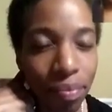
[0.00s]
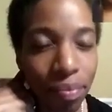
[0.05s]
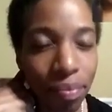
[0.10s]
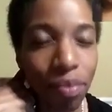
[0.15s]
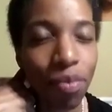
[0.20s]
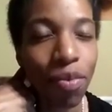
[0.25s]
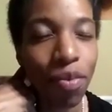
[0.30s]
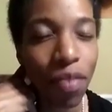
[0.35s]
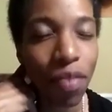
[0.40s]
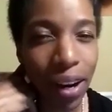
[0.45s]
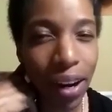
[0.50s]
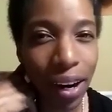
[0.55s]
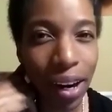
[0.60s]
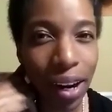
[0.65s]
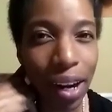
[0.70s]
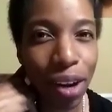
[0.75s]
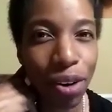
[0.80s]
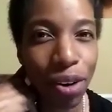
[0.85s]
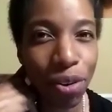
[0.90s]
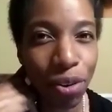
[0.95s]

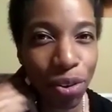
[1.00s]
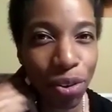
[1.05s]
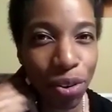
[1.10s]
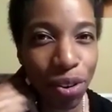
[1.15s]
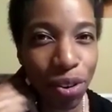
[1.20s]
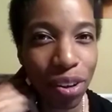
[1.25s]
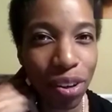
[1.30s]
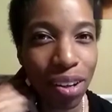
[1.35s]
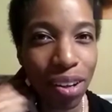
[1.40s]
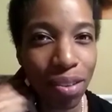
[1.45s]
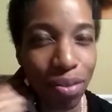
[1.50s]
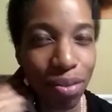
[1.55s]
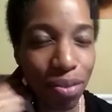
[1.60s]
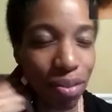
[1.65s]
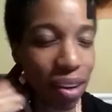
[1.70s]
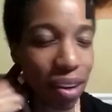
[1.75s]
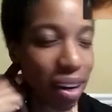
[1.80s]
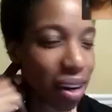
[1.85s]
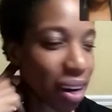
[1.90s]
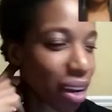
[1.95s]
Very cool.
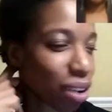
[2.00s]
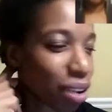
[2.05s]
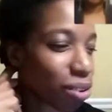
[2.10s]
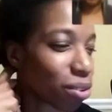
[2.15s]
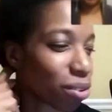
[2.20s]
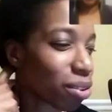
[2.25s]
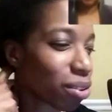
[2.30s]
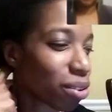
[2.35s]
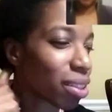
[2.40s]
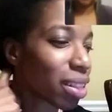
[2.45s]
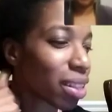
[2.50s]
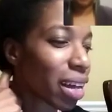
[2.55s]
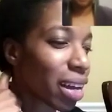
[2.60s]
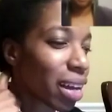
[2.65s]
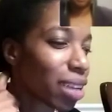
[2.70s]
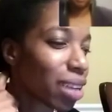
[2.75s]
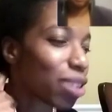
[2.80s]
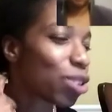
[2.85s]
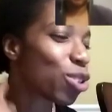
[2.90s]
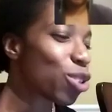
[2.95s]
Very cool. That
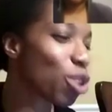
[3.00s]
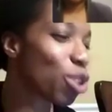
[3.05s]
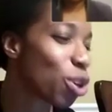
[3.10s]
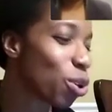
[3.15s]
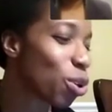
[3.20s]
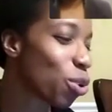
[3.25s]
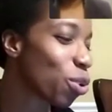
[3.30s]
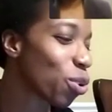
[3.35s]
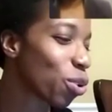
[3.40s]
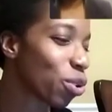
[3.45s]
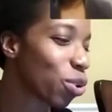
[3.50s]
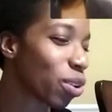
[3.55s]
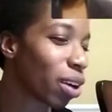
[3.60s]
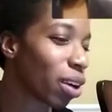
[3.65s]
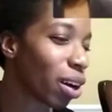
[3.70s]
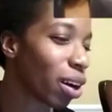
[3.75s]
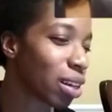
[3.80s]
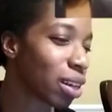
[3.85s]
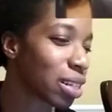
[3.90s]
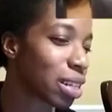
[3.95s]
is so
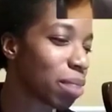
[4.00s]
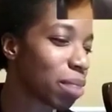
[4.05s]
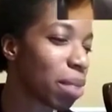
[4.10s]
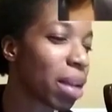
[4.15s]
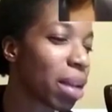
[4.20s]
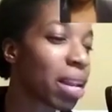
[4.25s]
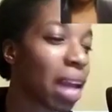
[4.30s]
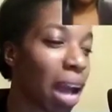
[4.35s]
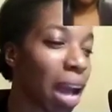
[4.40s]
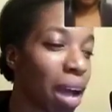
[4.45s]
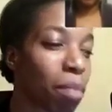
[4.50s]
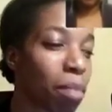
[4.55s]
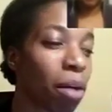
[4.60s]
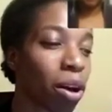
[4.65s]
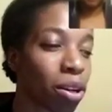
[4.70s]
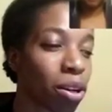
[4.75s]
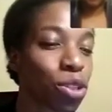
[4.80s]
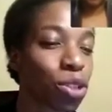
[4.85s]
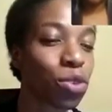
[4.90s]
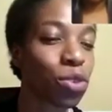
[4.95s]
awesome. And yeah, I'm
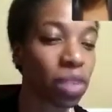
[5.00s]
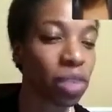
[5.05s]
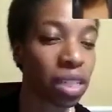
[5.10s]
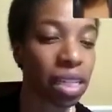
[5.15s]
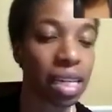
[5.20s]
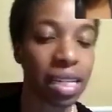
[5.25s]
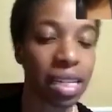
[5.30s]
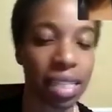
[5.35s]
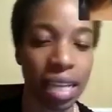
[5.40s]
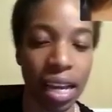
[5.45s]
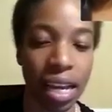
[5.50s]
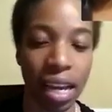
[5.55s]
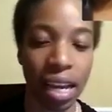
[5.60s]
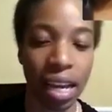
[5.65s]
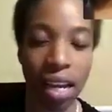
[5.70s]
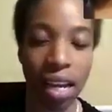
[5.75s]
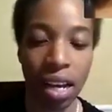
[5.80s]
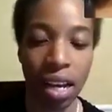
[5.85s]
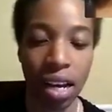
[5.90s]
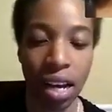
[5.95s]
also realizing,
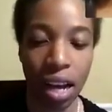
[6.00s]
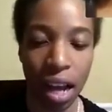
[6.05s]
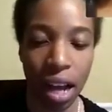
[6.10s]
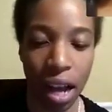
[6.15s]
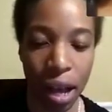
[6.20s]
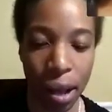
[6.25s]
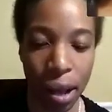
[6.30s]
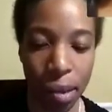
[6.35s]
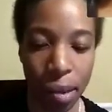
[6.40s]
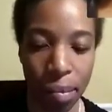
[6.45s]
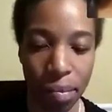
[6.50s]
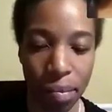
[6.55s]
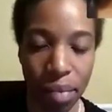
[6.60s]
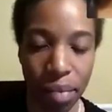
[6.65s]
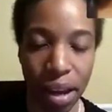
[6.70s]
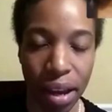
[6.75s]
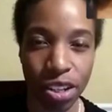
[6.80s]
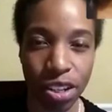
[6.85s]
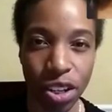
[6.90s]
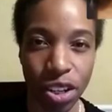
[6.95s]

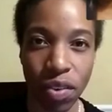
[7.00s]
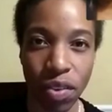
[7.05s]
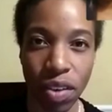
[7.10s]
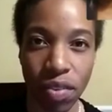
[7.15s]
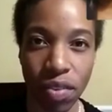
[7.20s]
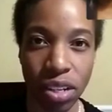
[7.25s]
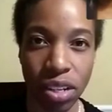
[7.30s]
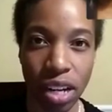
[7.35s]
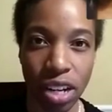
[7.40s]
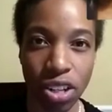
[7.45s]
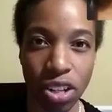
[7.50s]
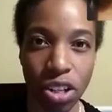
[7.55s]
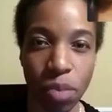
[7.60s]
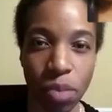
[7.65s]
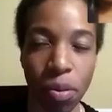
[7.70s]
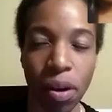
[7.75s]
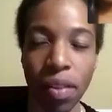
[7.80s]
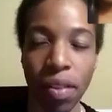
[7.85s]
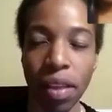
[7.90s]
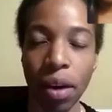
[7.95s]
as you even touched
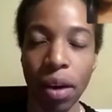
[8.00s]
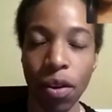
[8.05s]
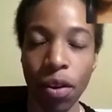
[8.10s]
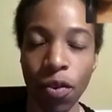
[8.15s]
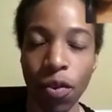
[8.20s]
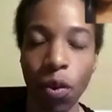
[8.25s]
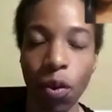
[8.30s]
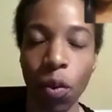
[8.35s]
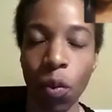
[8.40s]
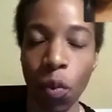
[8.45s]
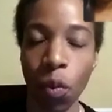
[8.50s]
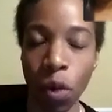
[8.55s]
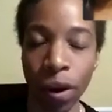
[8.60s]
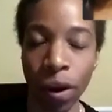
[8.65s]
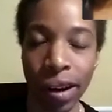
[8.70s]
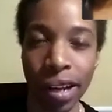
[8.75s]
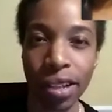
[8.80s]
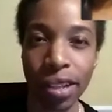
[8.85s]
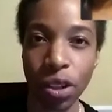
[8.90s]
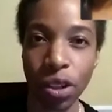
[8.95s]
upon that, if we're
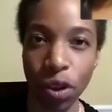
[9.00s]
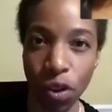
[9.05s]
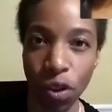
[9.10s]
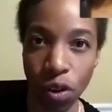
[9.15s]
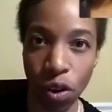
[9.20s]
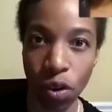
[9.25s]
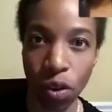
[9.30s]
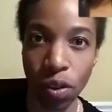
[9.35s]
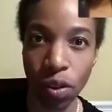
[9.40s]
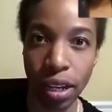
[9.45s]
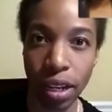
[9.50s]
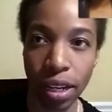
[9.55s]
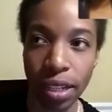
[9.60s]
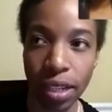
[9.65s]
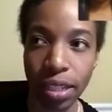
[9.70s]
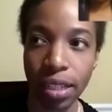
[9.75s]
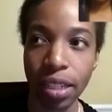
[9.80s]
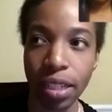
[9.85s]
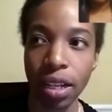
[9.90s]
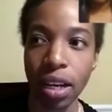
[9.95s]
wanting to grow this